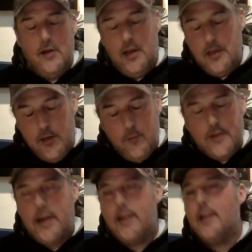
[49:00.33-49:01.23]
and she
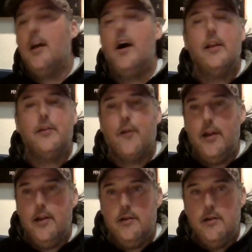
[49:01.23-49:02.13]
would take a line
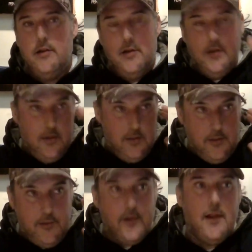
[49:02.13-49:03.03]
great.
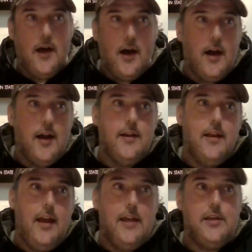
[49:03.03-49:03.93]
She took a line,
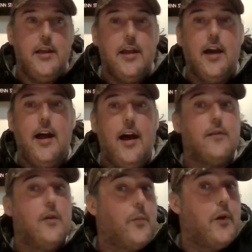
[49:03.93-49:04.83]
and she got
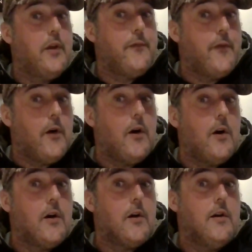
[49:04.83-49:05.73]
out there pretty
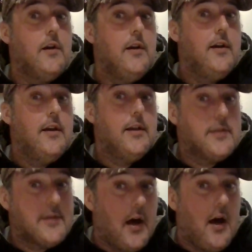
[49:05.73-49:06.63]
far,
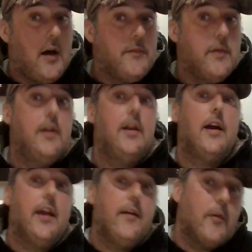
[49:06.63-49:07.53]
stopped. And
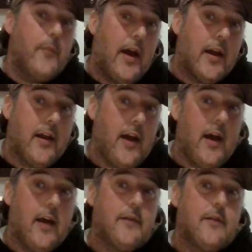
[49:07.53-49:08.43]
I gave her a back
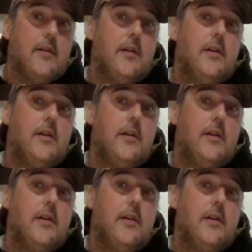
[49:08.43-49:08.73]
cast,